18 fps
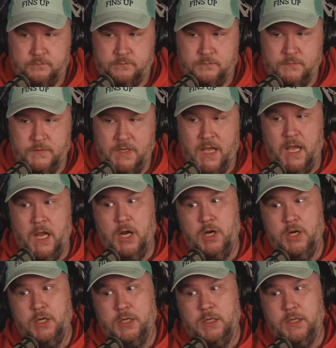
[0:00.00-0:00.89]
I
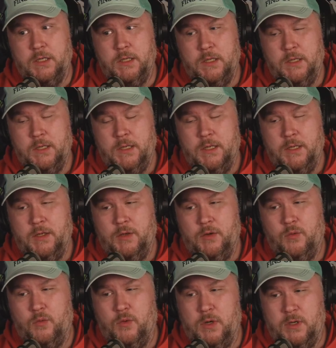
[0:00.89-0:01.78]
heard
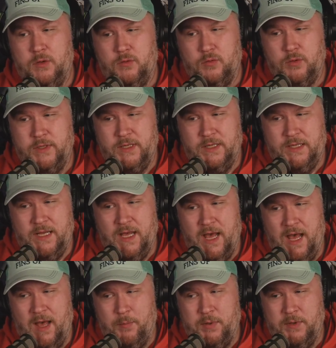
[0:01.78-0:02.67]
what really
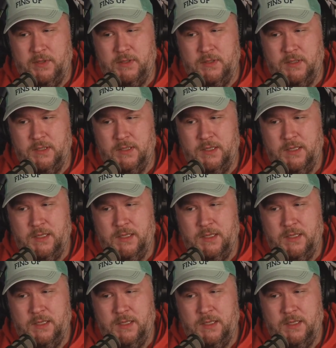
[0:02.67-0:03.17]
happened.